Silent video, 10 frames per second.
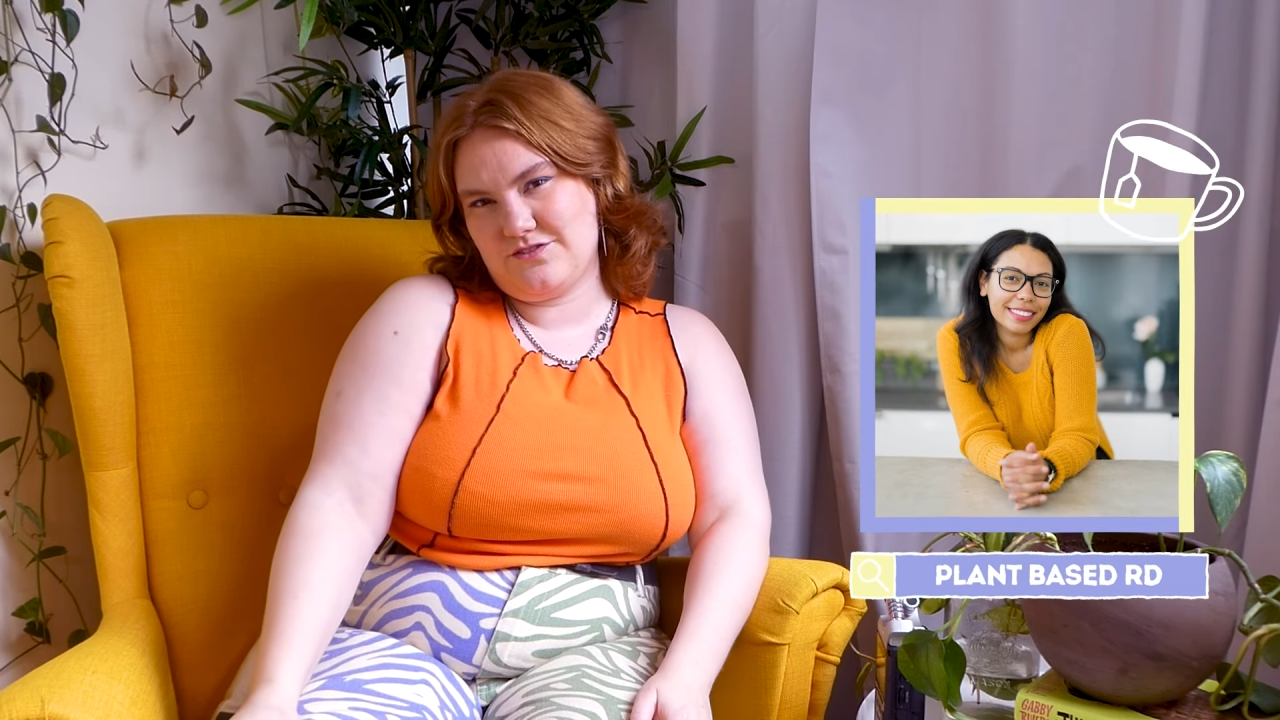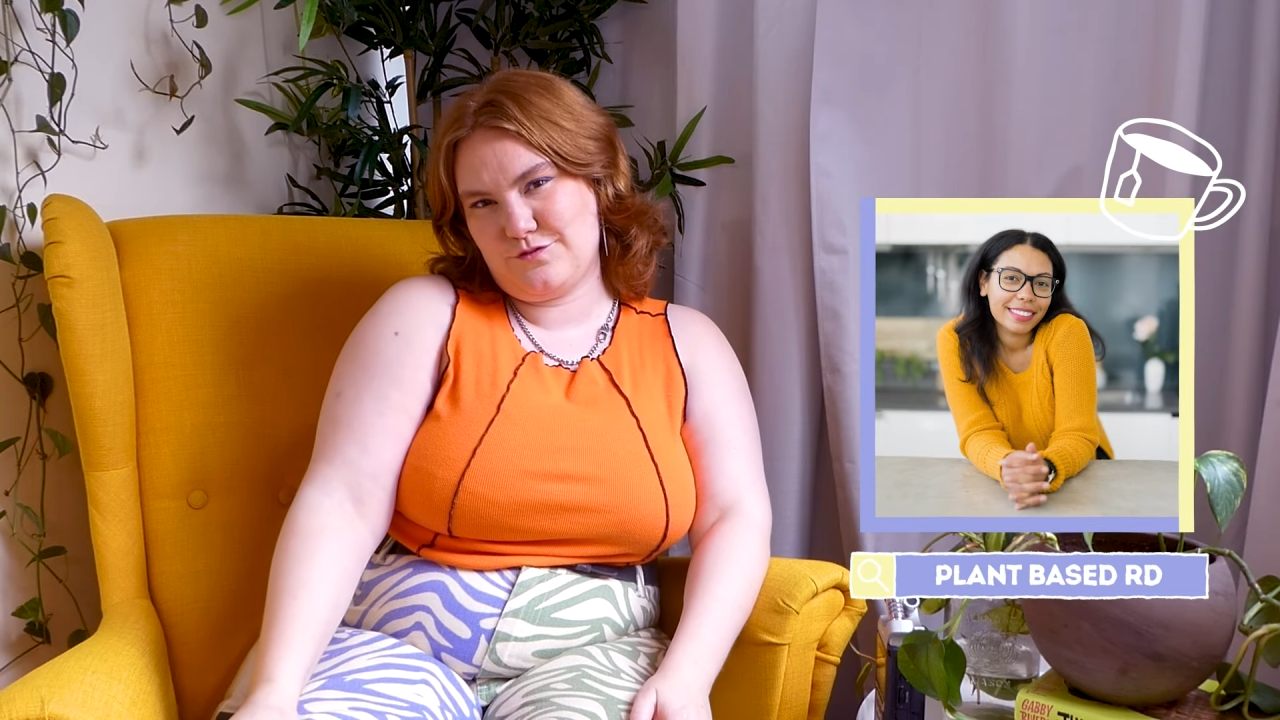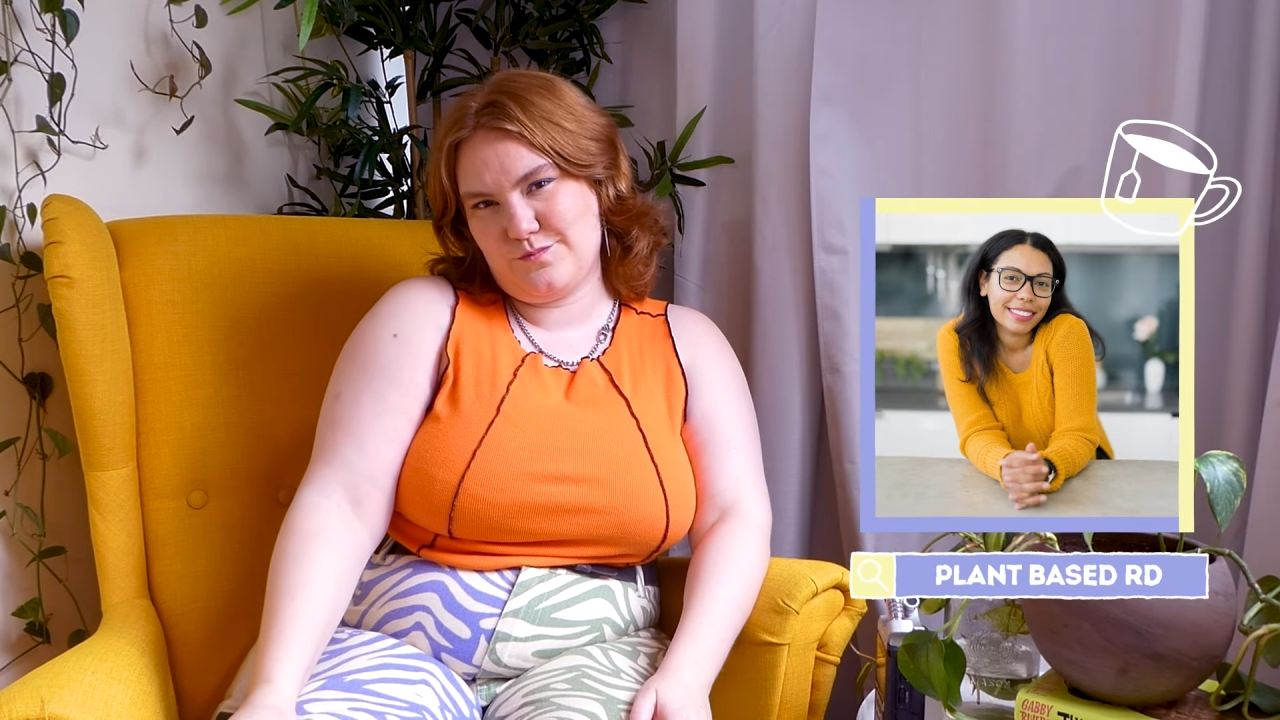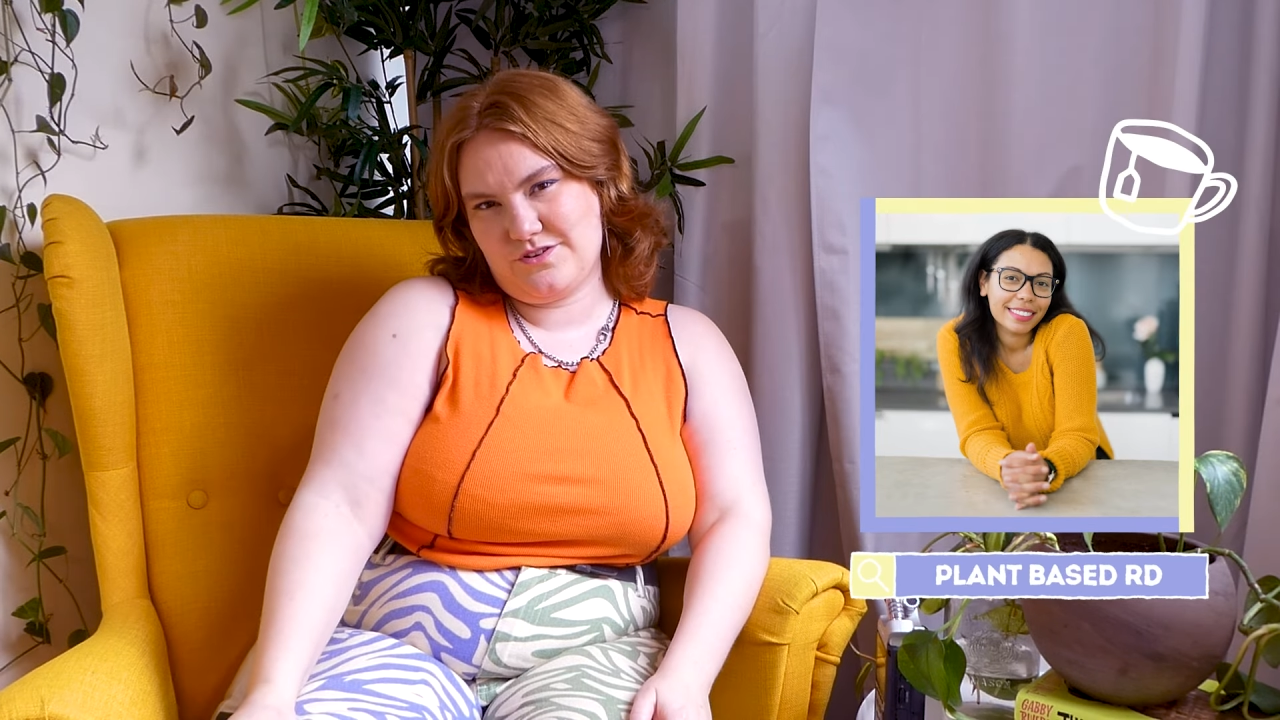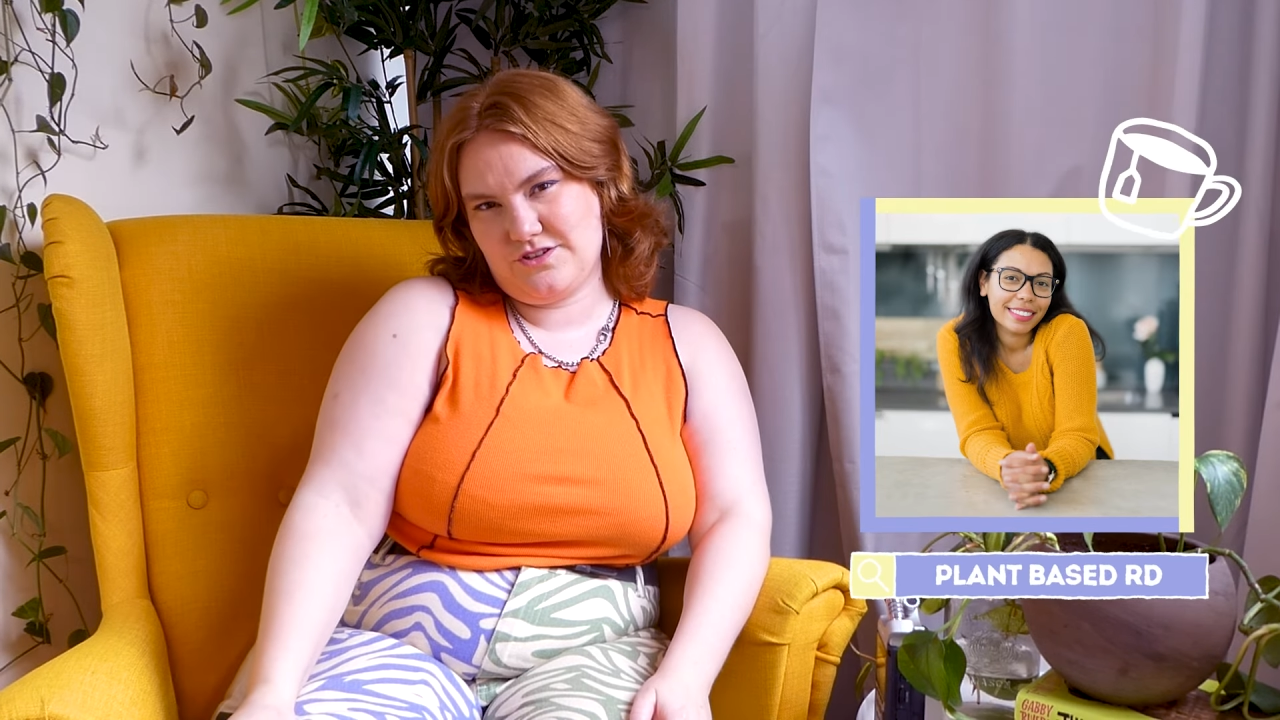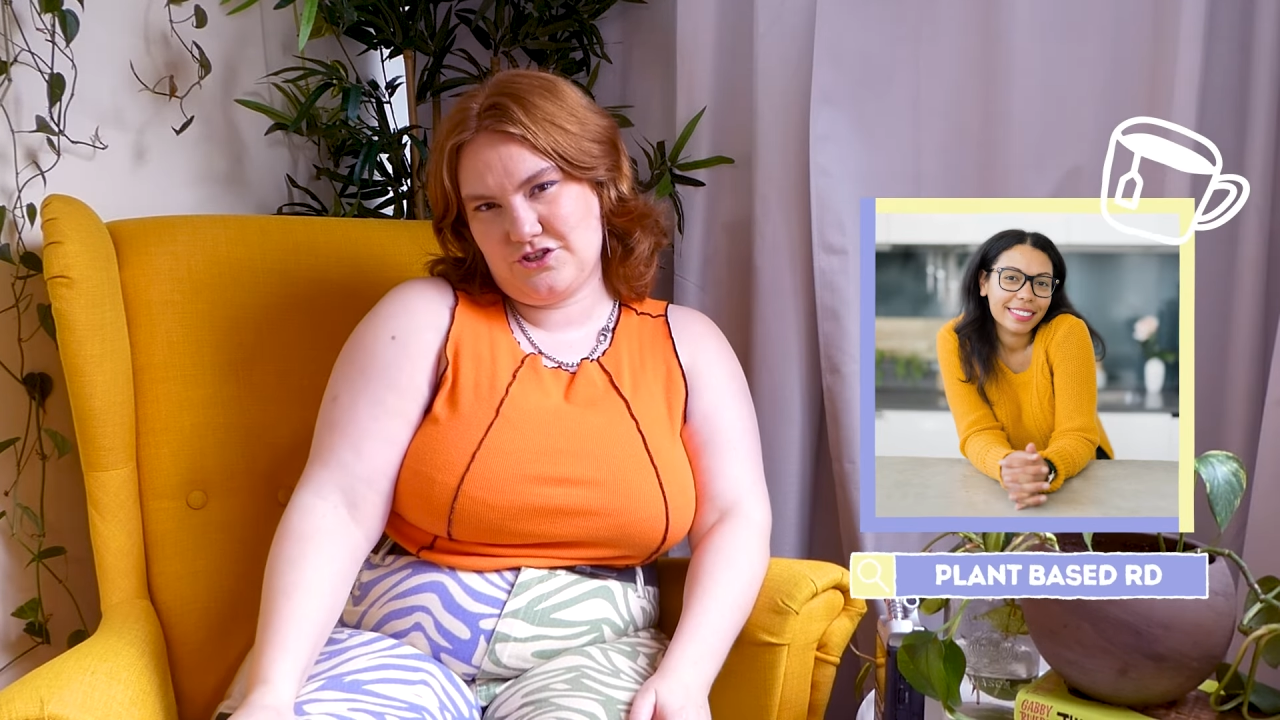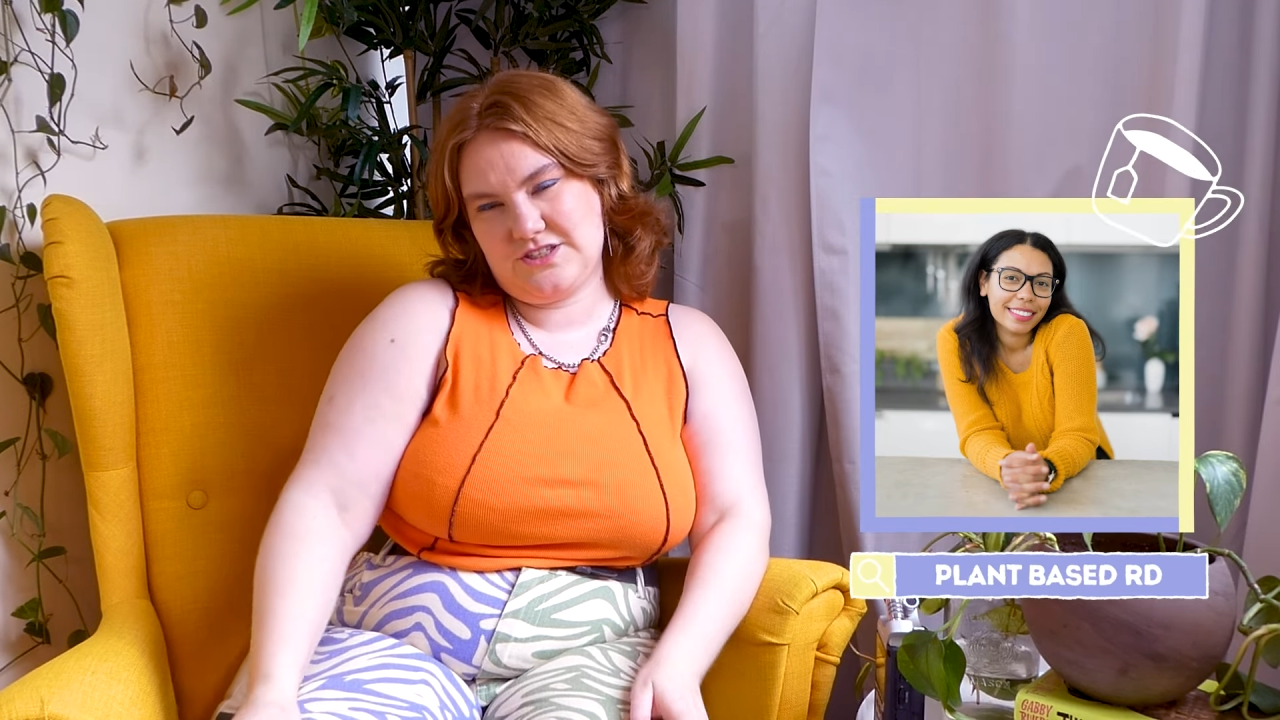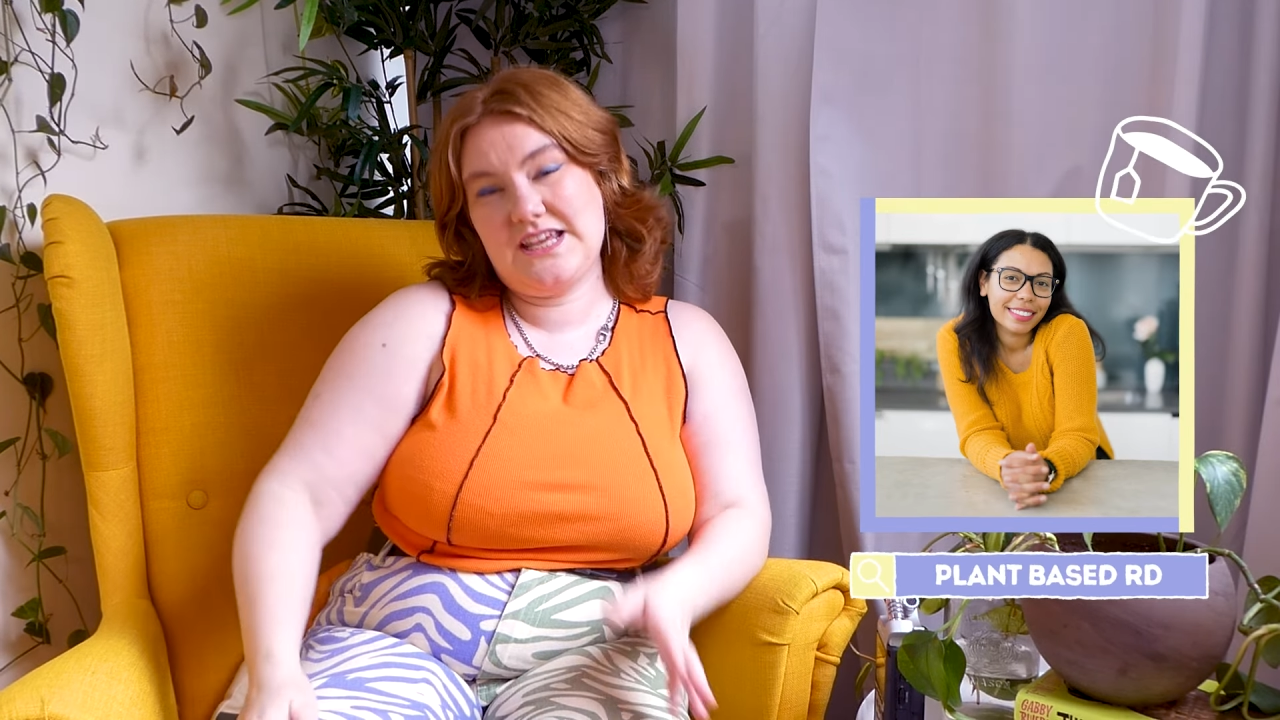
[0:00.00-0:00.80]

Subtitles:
super delicious.